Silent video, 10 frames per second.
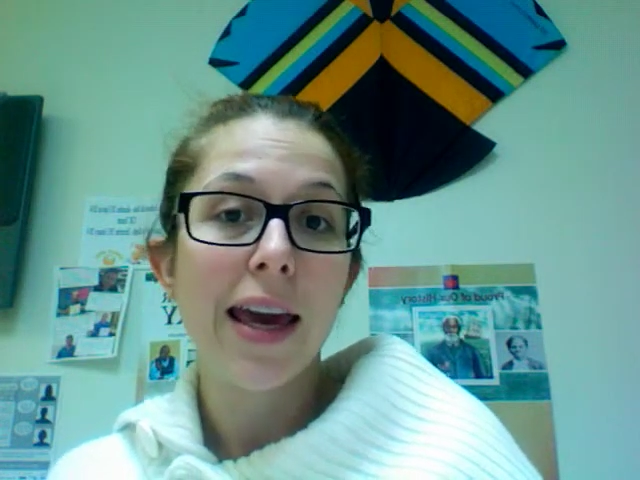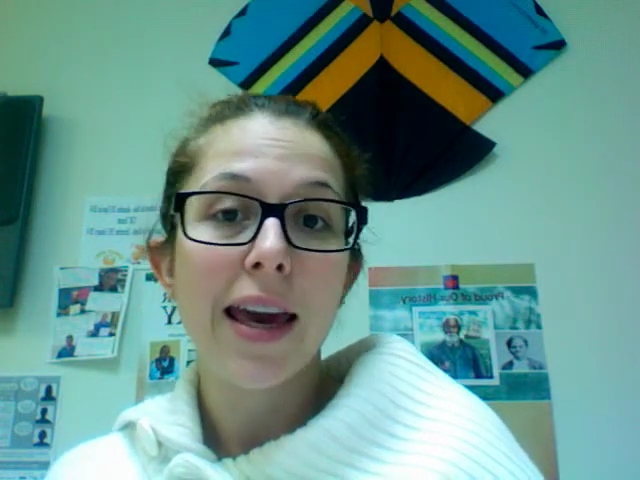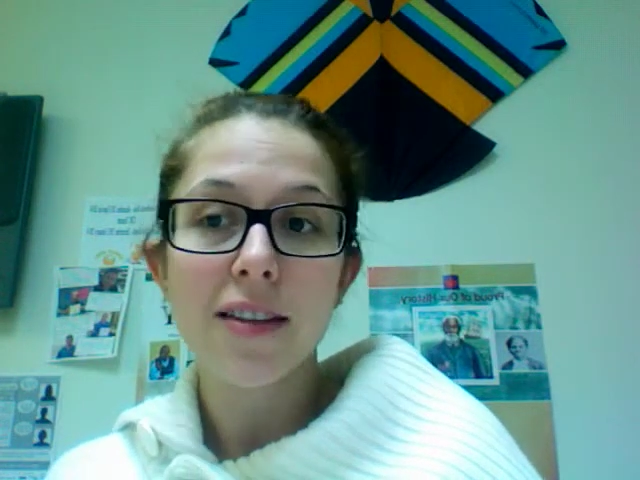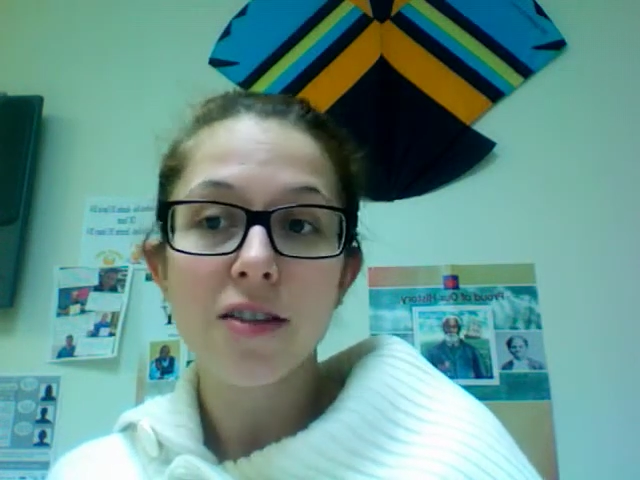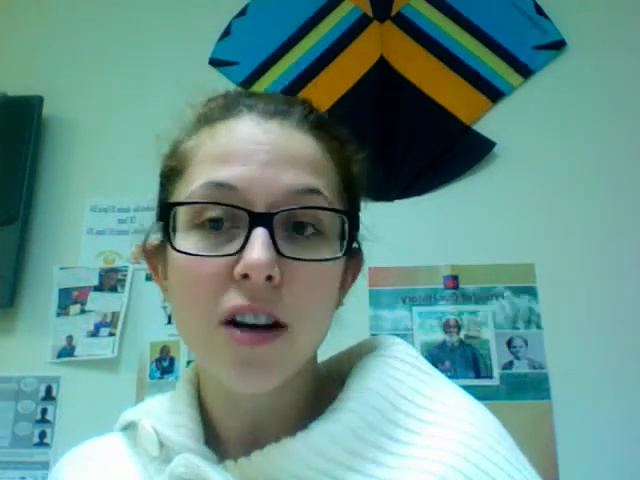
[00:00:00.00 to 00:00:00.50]

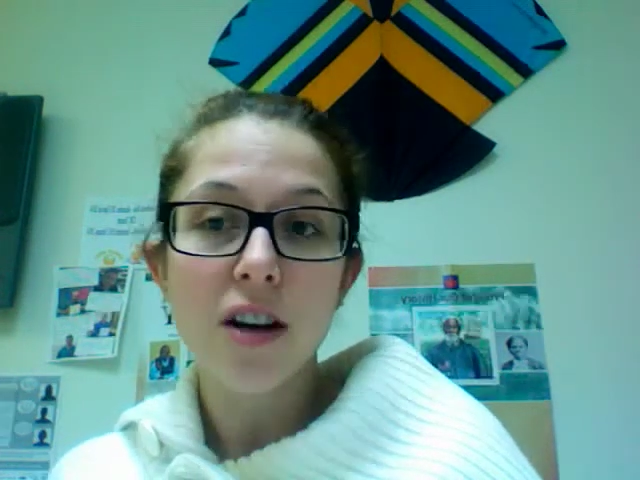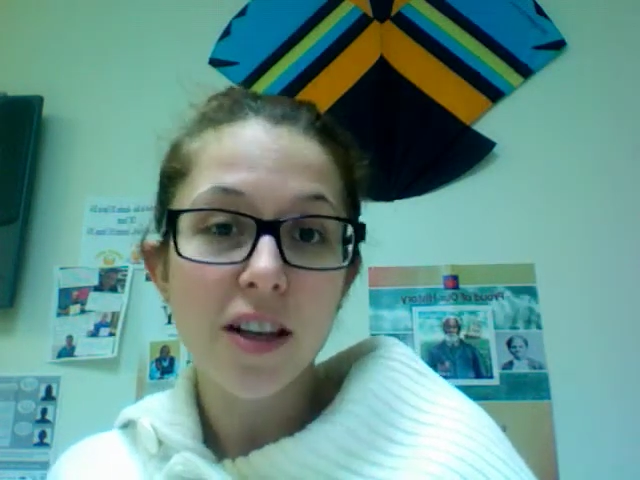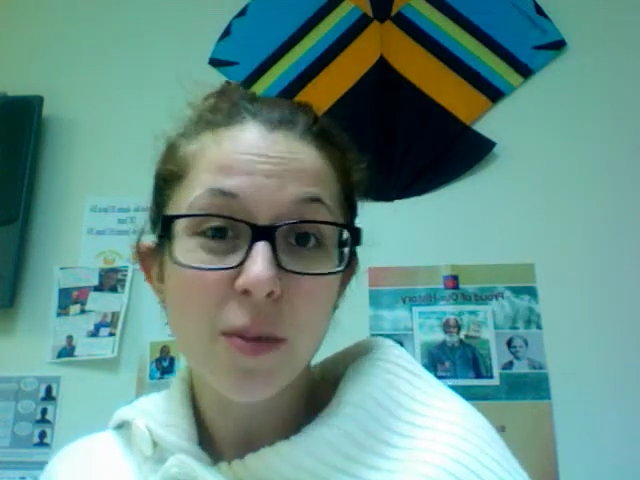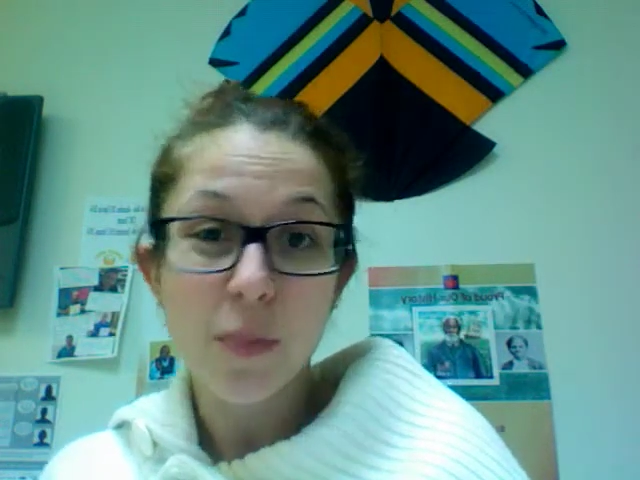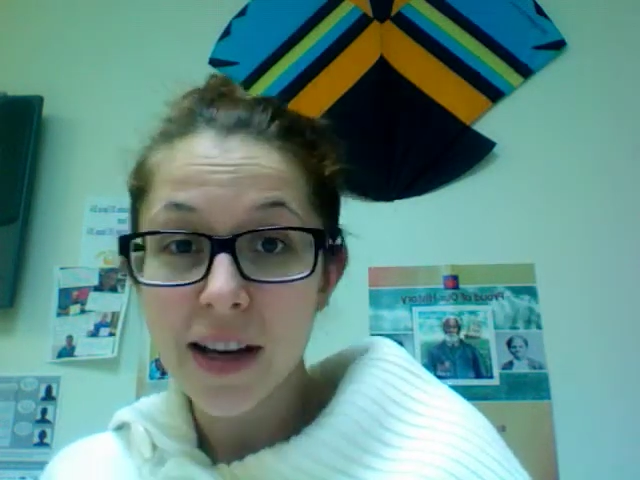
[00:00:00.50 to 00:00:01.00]
And it's not
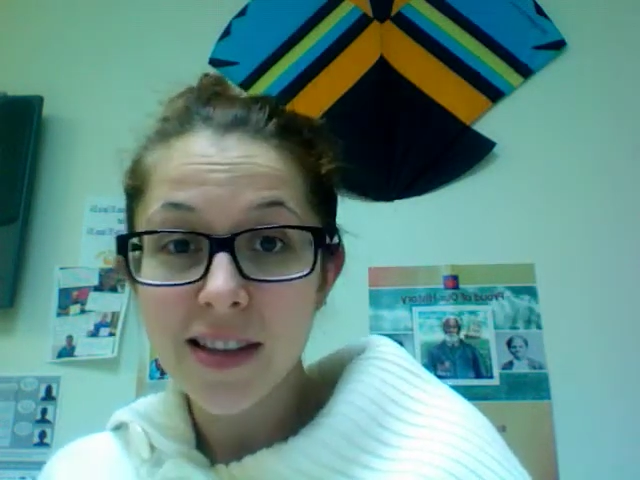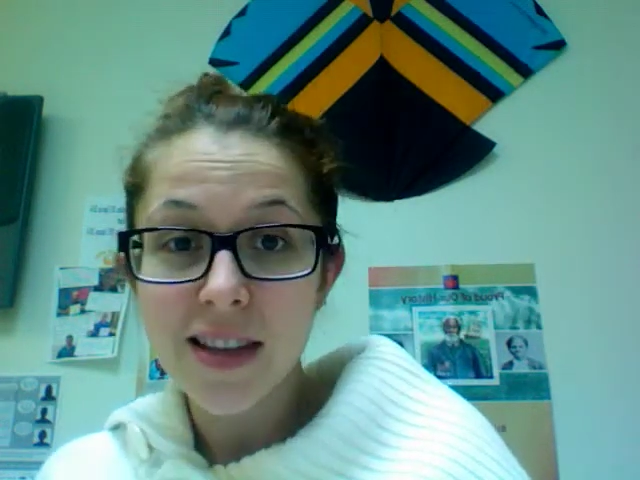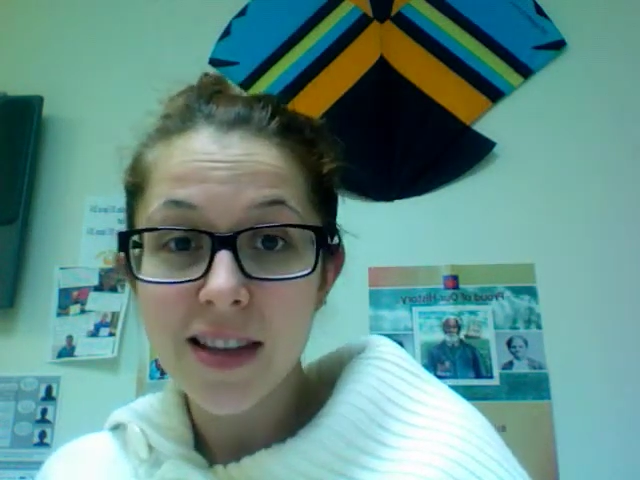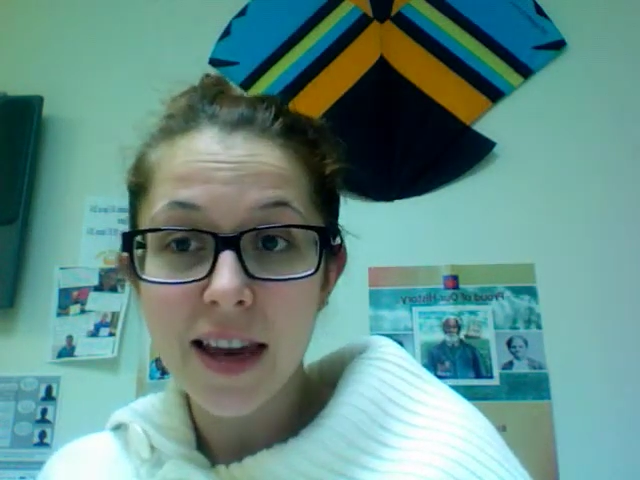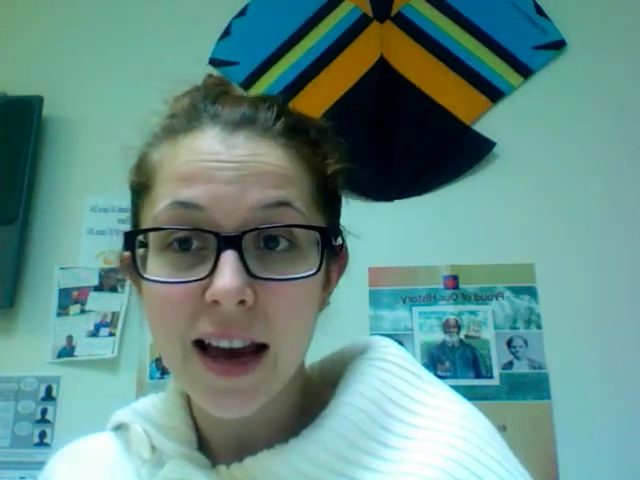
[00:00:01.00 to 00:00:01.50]
expressed
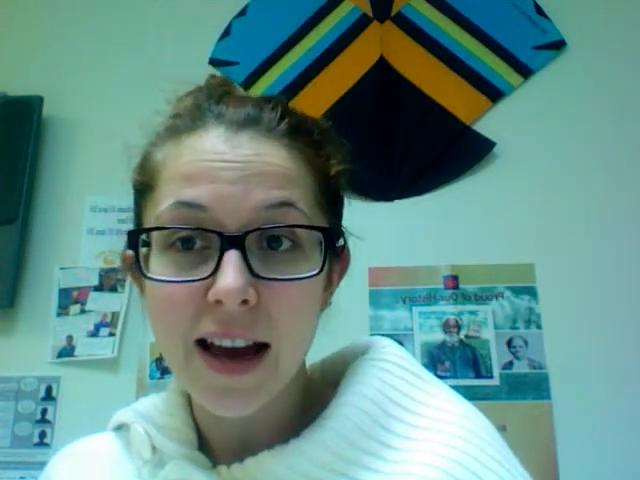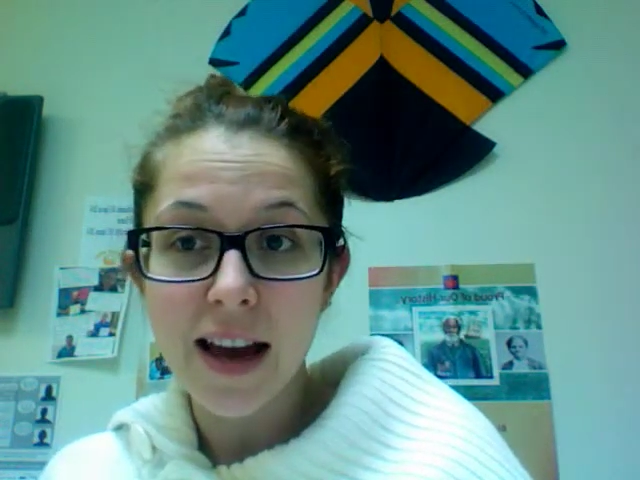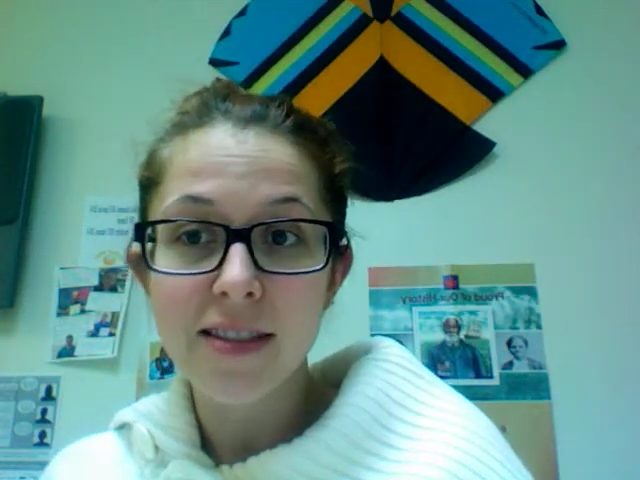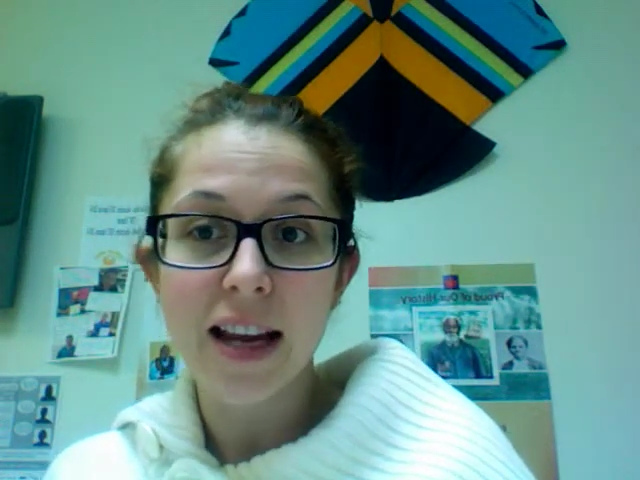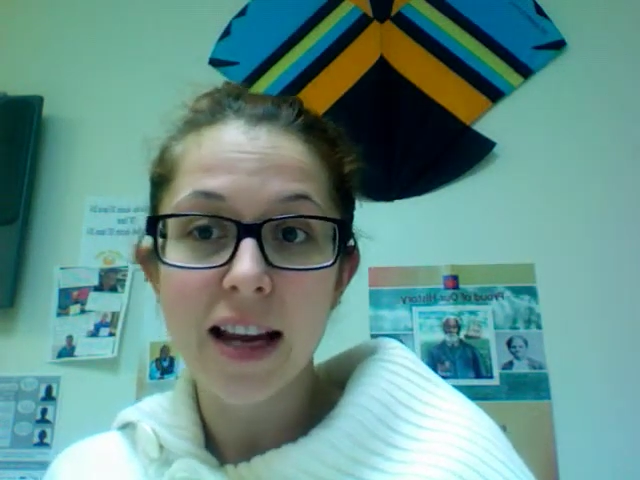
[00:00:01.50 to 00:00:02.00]
that he
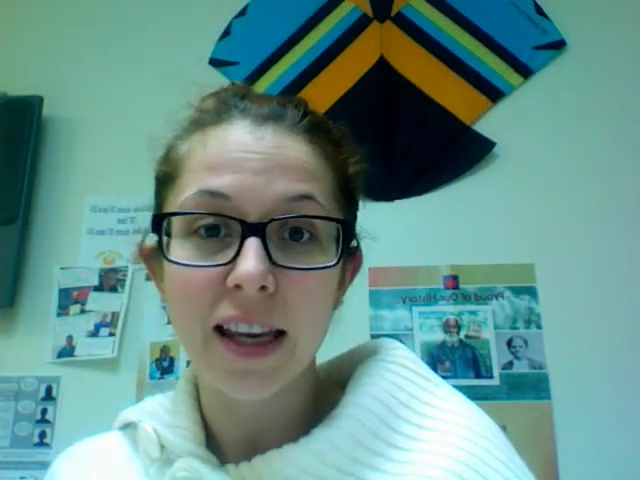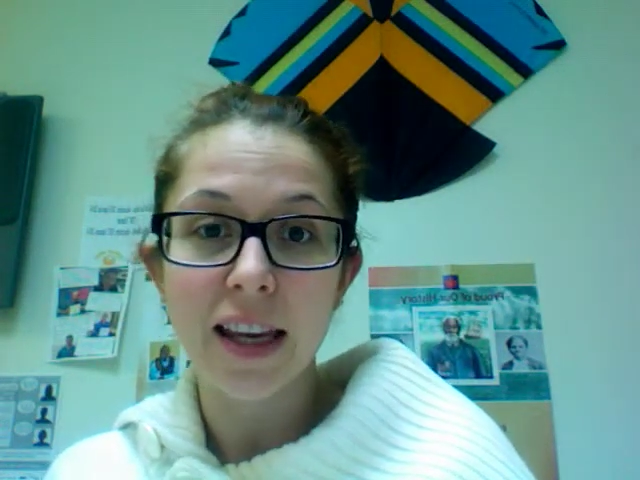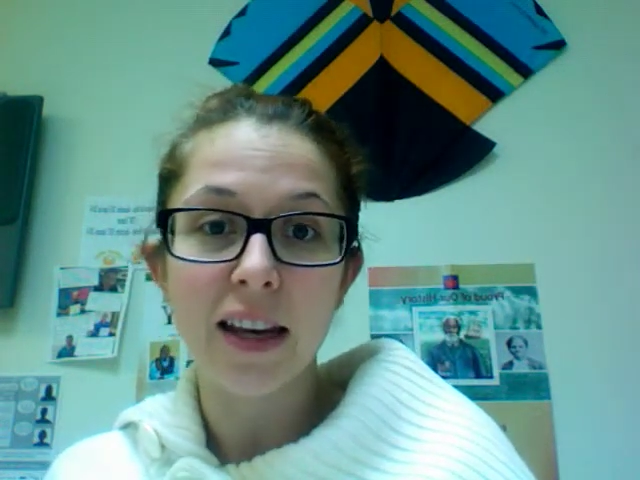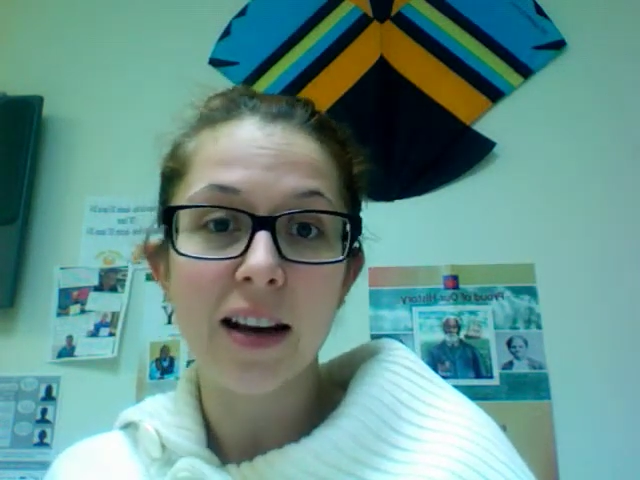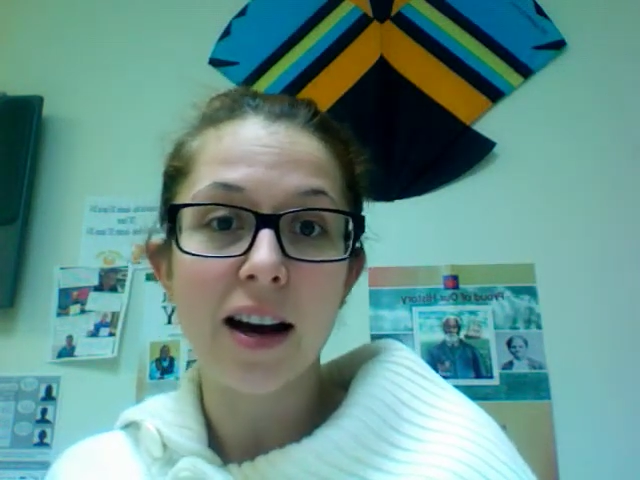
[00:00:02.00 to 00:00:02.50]
has any